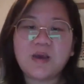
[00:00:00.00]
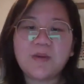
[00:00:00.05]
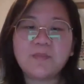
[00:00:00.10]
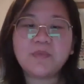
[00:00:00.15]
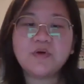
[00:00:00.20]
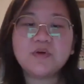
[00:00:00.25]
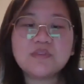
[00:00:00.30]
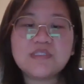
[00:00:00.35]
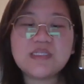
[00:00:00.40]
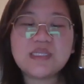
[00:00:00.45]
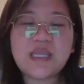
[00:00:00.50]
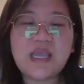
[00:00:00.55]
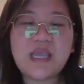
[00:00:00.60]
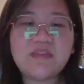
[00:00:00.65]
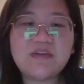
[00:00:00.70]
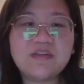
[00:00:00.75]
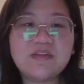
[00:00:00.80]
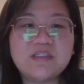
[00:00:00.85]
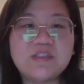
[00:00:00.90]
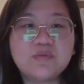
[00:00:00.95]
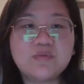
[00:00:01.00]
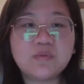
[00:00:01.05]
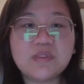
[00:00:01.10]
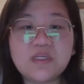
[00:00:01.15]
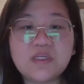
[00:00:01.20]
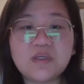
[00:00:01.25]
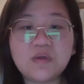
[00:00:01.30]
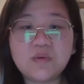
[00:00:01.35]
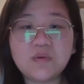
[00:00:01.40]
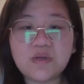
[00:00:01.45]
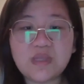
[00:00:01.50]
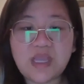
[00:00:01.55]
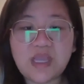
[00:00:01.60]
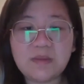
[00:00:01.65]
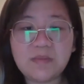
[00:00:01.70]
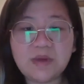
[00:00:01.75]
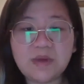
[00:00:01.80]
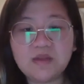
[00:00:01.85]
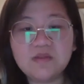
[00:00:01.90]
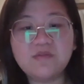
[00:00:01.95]
pulled together this really cool
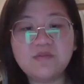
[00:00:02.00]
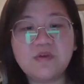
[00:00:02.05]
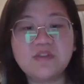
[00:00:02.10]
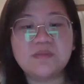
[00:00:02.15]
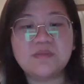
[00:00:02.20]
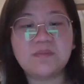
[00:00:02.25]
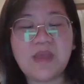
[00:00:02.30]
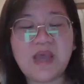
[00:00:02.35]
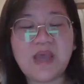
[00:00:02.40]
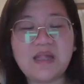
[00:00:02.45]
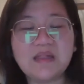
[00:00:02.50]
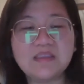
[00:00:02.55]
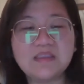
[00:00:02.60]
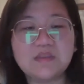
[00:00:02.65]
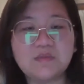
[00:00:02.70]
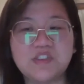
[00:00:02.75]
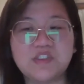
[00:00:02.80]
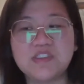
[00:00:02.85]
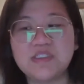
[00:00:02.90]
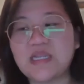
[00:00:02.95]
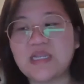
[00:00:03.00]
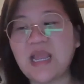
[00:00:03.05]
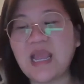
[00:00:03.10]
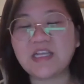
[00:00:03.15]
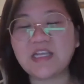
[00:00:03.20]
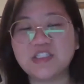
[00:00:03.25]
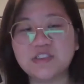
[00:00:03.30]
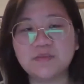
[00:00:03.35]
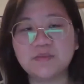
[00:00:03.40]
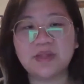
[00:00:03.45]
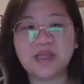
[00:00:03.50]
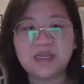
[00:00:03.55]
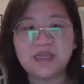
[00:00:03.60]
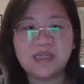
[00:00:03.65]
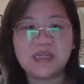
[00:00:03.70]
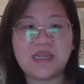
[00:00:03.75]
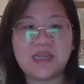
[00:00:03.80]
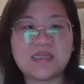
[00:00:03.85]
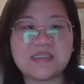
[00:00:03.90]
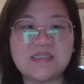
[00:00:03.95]
game called Votes and Ballots, which is an action
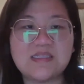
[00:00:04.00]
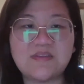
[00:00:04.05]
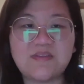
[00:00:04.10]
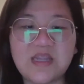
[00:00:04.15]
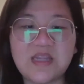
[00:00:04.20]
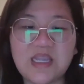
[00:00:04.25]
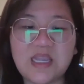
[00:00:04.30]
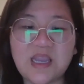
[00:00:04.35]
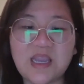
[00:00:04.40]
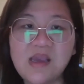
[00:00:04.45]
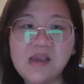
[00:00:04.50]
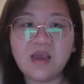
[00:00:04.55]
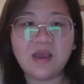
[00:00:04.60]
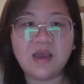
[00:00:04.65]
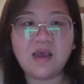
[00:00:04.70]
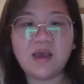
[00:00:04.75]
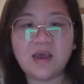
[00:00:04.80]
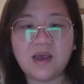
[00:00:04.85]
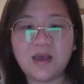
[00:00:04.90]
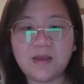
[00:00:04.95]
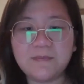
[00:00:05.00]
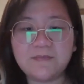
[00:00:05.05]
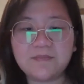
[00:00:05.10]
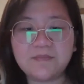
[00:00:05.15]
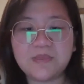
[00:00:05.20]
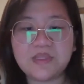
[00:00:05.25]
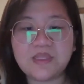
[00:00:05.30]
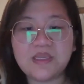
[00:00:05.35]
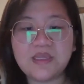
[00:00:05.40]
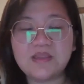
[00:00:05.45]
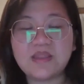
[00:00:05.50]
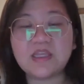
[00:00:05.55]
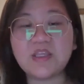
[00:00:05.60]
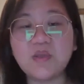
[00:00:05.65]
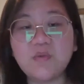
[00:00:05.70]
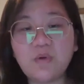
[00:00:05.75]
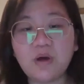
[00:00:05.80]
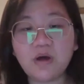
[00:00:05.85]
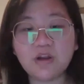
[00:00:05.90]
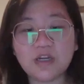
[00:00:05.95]
planning activity that
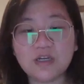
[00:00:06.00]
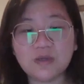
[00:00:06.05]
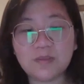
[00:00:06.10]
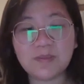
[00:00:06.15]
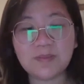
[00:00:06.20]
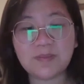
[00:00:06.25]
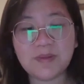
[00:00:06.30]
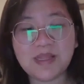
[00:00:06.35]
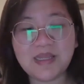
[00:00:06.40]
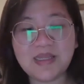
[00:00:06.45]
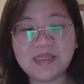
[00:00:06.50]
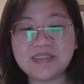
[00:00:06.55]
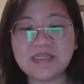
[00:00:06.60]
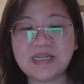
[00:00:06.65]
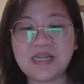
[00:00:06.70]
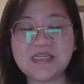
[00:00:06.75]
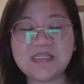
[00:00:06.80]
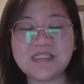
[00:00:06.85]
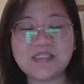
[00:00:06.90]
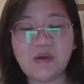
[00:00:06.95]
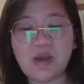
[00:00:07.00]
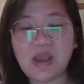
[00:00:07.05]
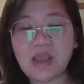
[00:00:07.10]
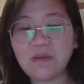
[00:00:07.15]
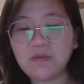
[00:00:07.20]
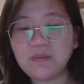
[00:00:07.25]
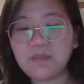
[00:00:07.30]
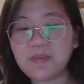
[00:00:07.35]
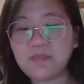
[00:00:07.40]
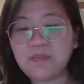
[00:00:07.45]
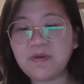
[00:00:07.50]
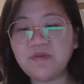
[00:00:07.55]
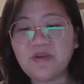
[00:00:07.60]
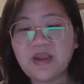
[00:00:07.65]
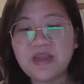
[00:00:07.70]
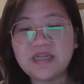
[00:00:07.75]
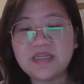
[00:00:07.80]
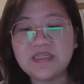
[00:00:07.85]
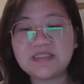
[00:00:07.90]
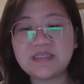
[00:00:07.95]
you all are going to be playing today. So I will be
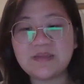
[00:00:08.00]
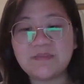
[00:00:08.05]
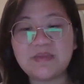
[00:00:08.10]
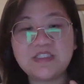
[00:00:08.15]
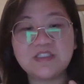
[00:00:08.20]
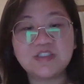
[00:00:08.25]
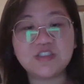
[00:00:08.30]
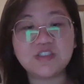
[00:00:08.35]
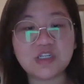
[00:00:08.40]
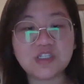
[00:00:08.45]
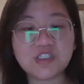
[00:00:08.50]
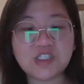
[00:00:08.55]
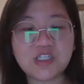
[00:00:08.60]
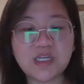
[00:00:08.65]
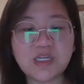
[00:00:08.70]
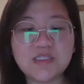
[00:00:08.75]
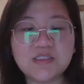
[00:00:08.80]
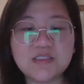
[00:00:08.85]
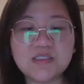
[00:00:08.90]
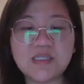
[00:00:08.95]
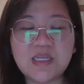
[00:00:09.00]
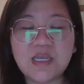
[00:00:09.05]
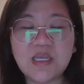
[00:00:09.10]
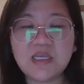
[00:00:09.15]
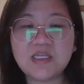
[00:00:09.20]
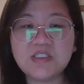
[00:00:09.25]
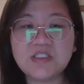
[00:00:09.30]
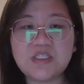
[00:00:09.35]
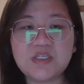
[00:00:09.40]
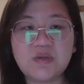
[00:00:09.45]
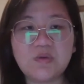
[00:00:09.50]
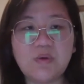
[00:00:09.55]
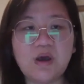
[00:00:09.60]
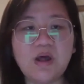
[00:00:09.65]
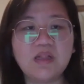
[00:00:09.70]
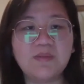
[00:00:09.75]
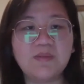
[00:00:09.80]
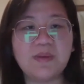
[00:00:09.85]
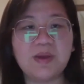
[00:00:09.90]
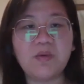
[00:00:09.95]
providing some instructions to you
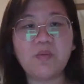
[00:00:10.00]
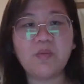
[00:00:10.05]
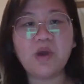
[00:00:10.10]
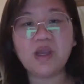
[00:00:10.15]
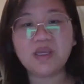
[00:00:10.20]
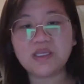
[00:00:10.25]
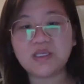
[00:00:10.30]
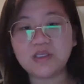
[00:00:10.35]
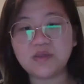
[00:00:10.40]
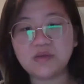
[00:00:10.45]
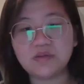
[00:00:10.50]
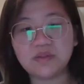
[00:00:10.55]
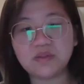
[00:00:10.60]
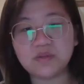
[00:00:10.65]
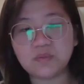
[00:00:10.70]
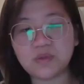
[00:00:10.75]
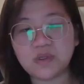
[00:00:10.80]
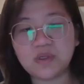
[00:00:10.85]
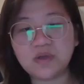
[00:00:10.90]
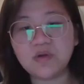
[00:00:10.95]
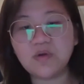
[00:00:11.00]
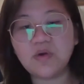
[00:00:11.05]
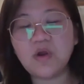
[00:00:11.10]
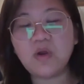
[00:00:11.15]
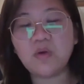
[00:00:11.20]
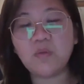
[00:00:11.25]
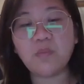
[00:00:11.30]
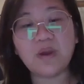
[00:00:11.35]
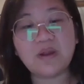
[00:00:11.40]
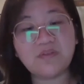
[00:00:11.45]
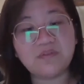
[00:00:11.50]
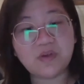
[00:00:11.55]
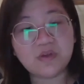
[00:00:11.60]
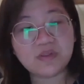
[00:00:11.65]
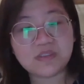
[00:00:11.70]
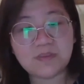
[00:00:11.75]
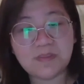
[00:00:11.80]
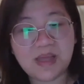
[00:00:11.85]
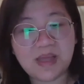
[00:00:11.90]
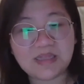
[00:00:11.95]
all about walking you through what
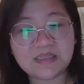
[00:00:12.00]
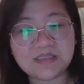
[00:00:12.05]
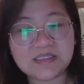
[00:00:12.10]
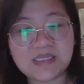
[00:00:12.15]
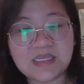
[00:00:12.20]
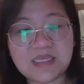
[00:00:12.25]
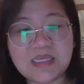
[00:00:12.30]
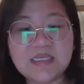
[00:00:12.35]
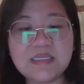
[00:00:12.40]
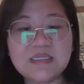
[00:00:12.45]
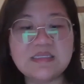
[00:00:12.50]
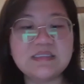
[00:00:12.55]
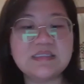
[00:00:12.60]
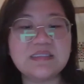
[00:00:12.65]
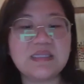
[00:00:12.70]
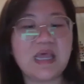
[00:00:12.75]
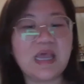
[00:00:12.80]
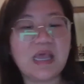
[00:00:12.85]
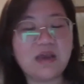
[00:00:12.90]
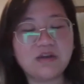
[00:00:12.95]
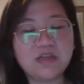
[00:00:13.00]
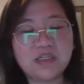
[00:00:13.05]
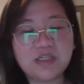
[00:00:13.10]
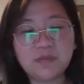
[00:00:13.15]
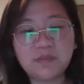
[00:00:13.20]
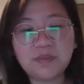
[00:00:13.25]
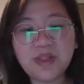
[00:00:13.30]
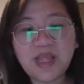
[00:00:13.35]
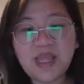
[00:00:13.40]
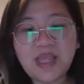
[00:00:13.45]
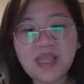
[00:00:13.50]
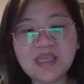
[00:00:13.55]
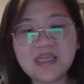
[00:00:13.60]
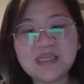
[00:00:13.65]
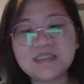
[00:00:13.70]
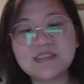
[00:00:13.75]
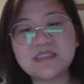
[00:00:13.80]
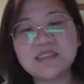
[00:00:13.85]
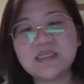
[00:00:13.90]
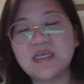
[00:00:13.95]
Votes and Ballots is, how do you play
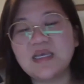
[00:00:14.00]
it,